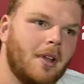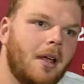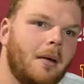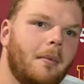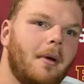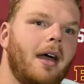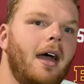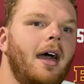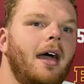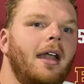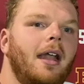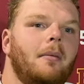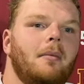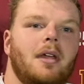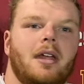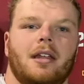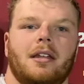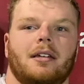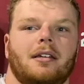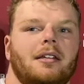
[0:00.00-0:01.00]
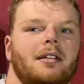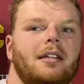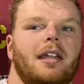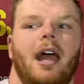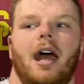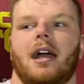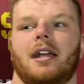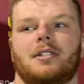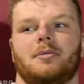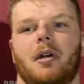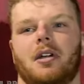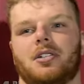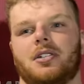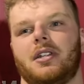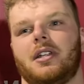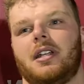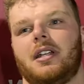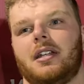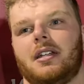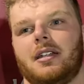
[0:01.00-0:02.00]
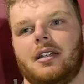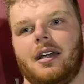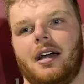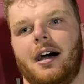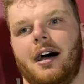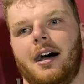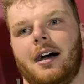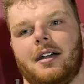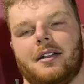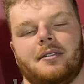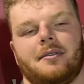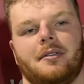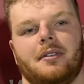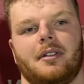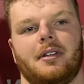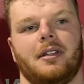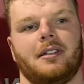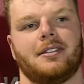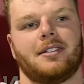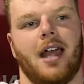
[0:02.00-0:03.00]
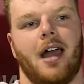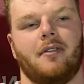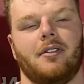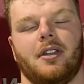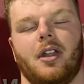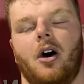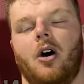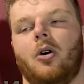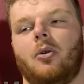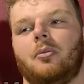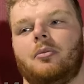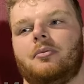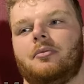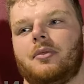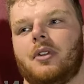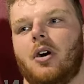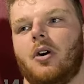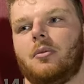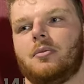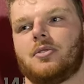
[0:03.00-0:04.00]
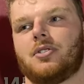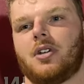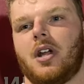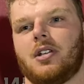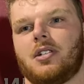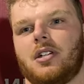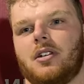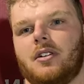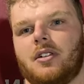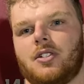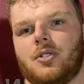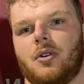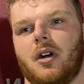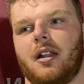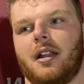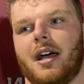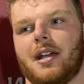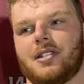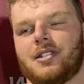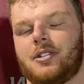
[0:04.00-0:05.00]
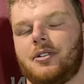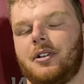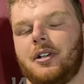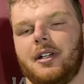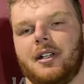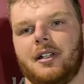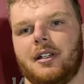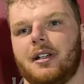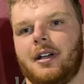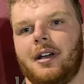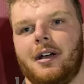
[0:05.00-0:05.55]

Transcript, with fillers: Man, I mean, yeah, especially uh, just having the home the home stretch here, the two out of the last three.